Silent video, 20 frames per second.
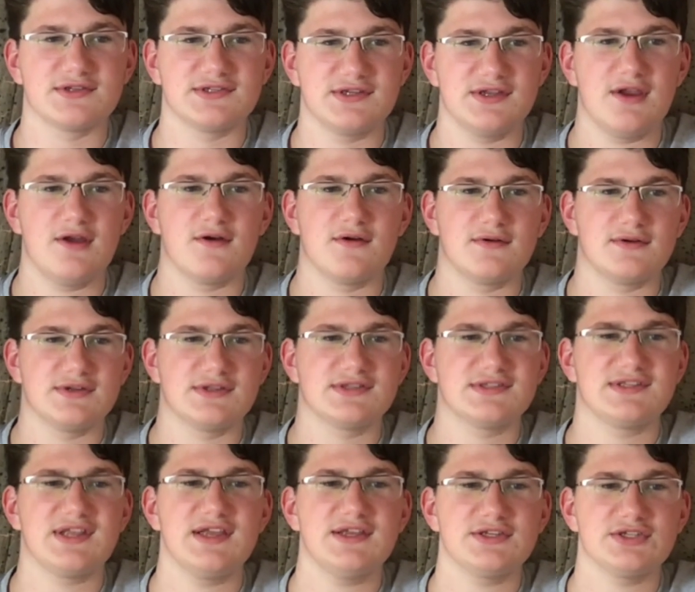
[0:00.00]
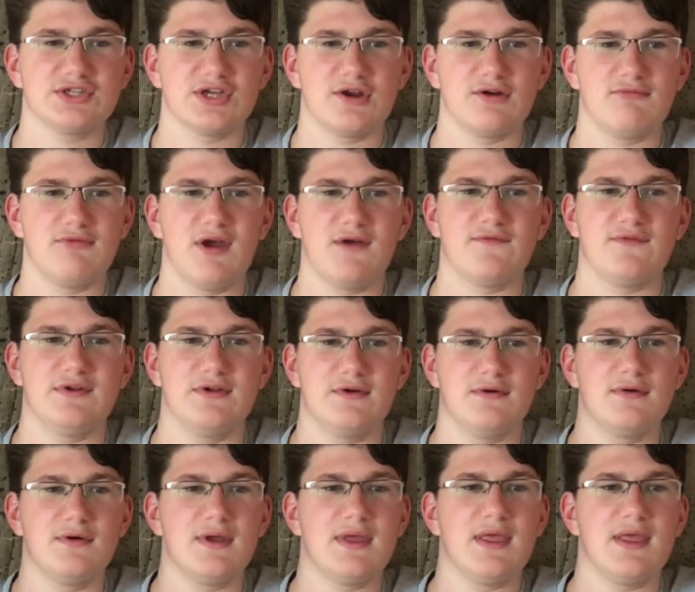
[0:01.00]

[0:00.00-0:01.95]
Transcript: year in state shared revenue